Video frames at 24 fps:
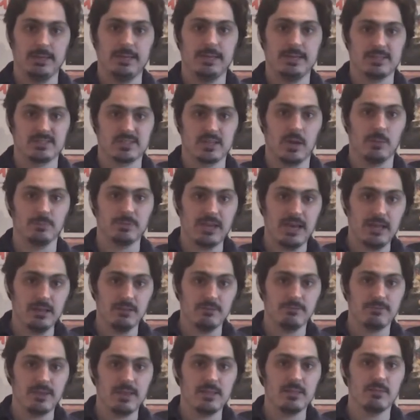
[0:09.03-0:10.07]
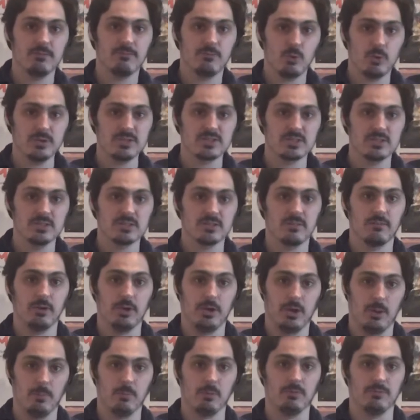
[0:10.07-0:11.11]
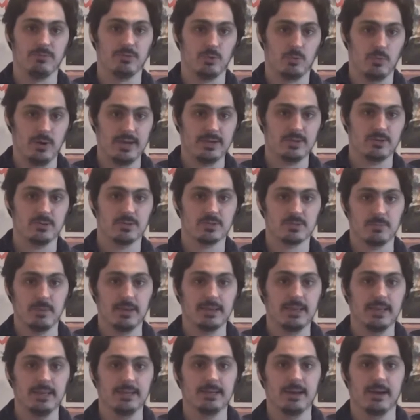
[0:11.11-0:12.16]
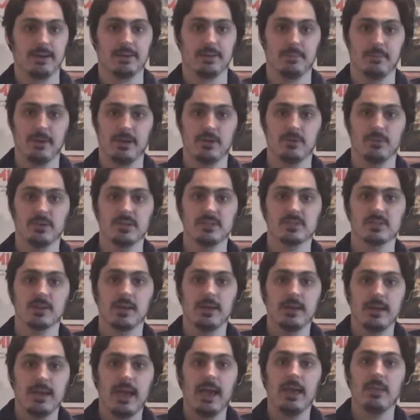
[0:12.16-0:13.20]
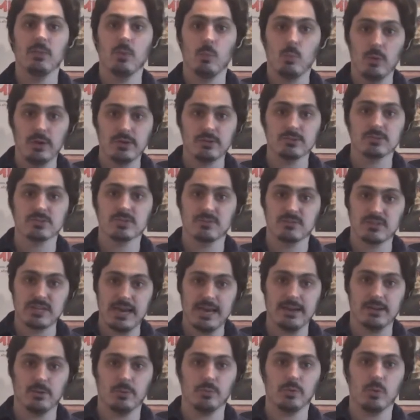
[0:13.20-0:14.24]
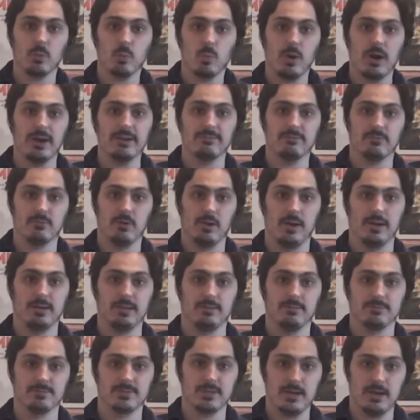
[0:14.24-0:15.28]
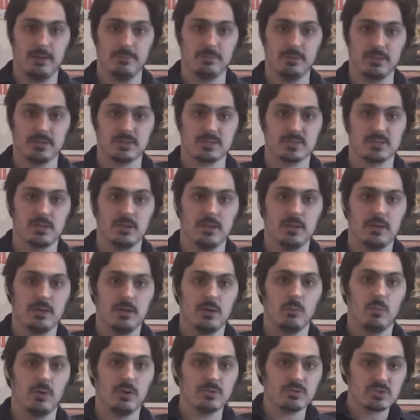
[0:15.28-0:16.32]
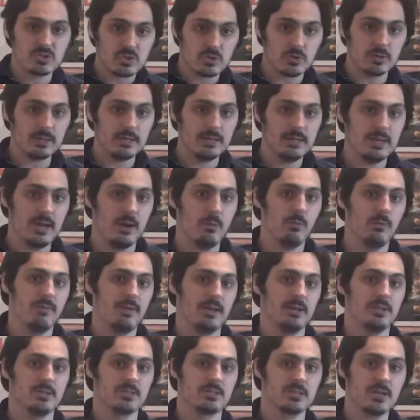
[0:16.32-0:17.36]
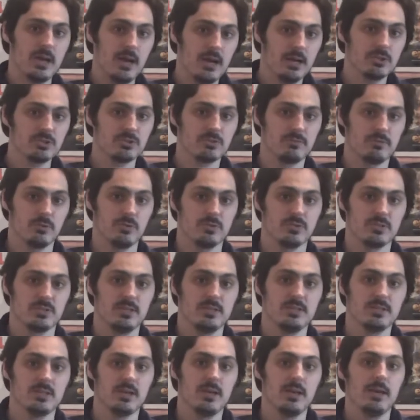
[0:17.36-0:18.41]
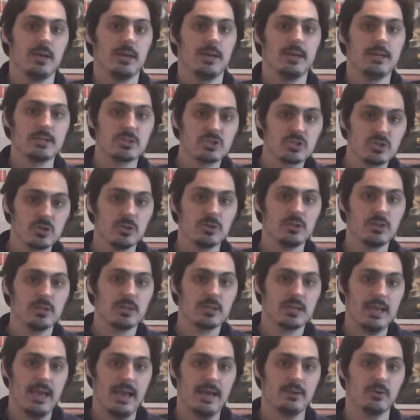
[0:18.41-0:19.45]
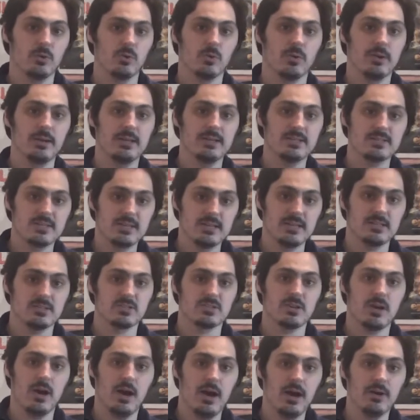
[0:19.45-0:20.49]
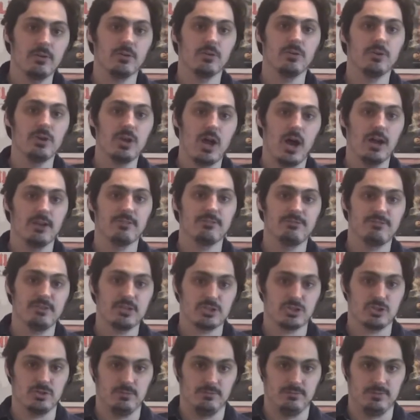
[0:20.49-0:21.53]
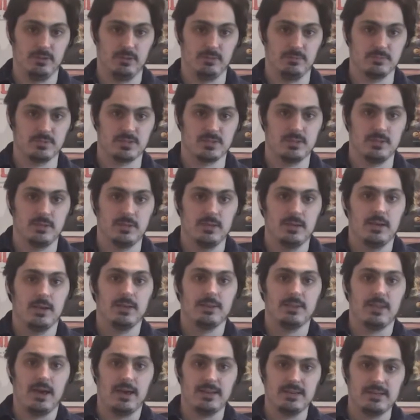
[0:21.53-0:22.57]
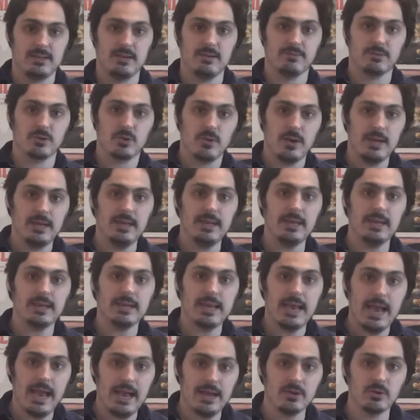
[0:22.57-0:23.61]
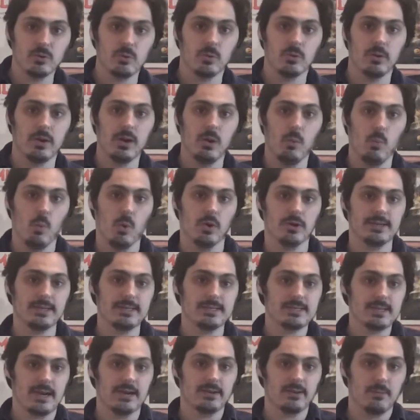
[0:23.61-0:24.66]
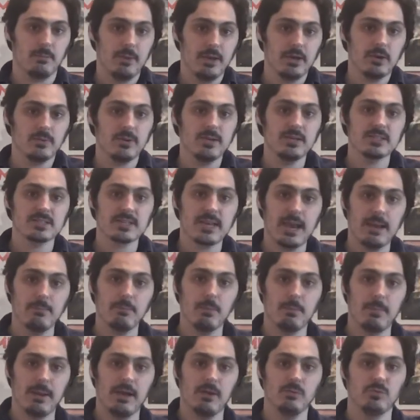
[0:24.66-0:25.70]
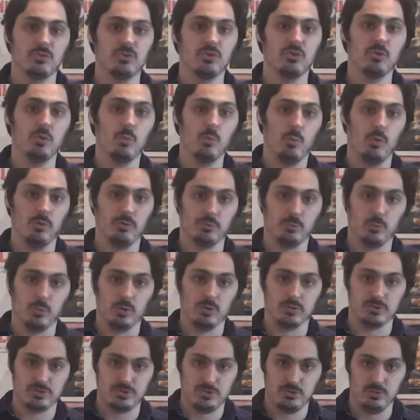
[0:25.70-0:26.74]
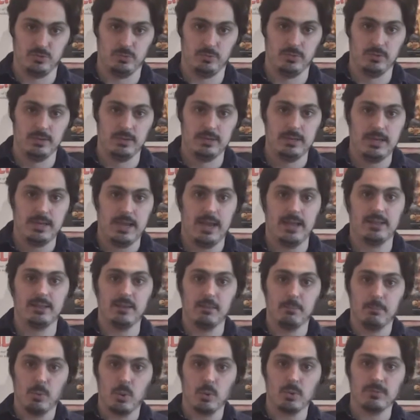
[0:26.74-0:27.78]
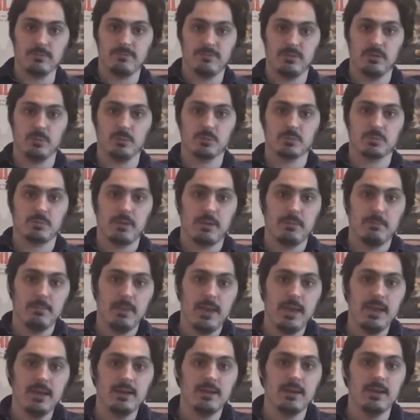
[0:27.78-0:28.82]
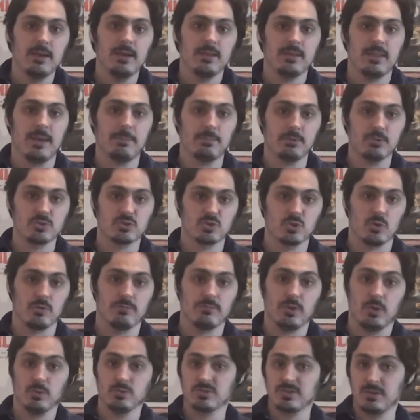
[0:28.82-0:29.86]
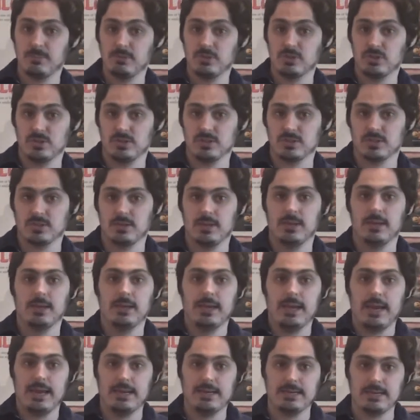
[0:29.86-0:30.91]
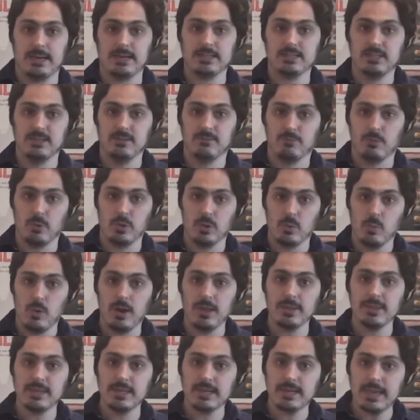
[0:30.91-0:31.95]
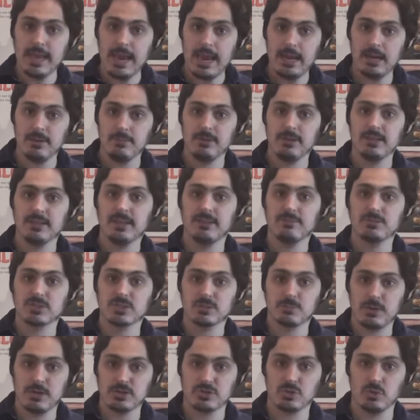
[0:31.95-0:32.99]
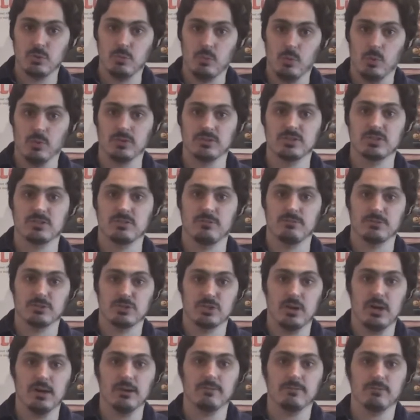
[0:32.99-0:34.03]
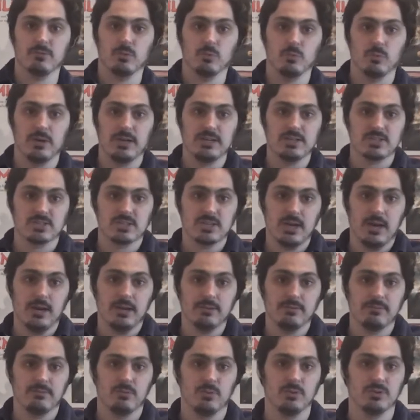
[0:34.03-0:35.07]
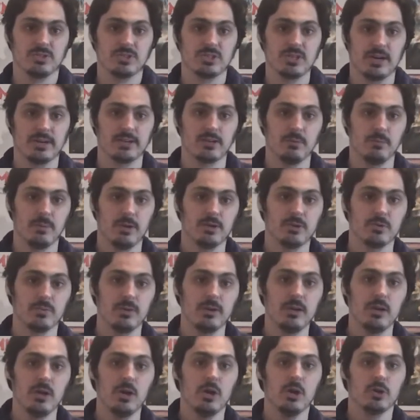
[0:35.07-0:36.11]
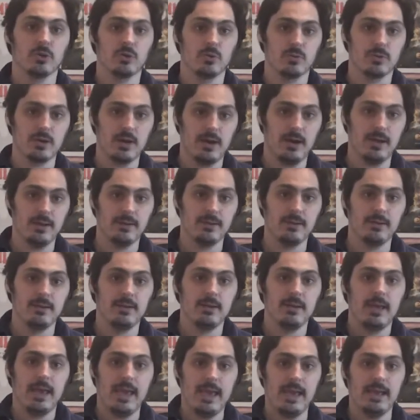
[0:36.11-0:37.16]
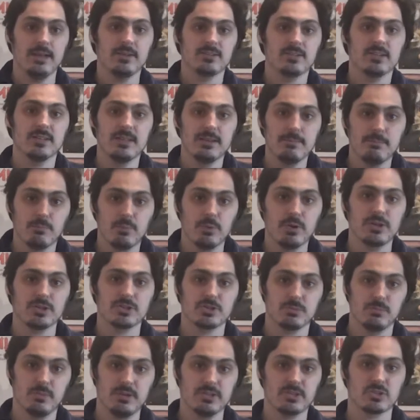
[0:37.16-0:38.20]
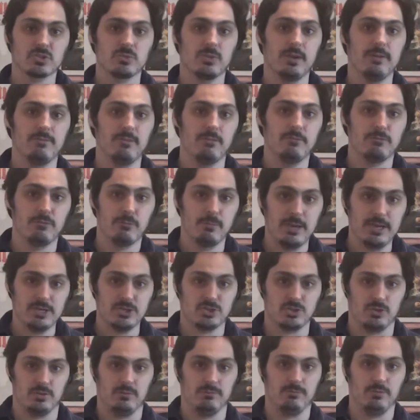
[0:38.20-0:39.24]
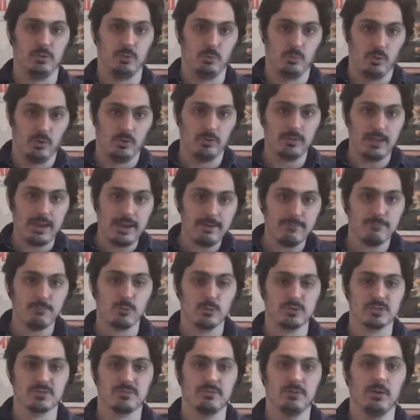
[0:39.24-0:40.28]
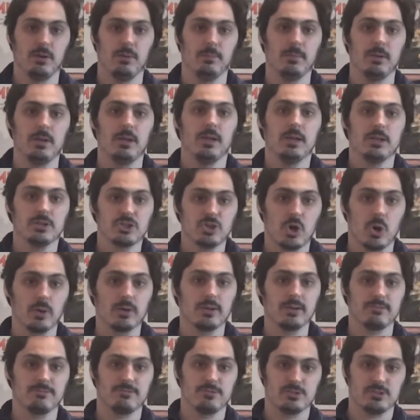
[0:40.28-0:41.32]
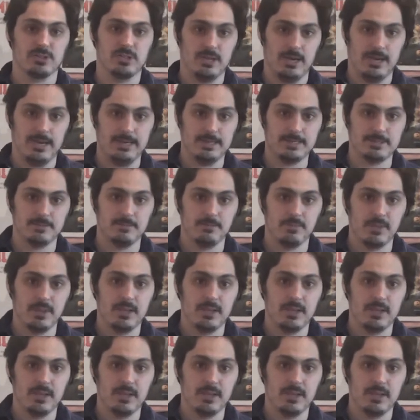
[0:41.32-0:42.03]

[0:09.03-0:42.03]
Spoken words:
It's helped elevate the voices of a number of directors making documentaries, and the winners have tackled a wide variety of topics. While certainly not without its controversies, it's good that the category exists to honor non-fiction films. The idea of creating a category awarding documentaries came about due to World War II, and the important films being made that preserve those images. In 1941, the Academy gave special awards to photographer Ray Scott for his documentary, Kukan, and to the British Ministry of Information for the Royal Air Force film, Target for Tonight.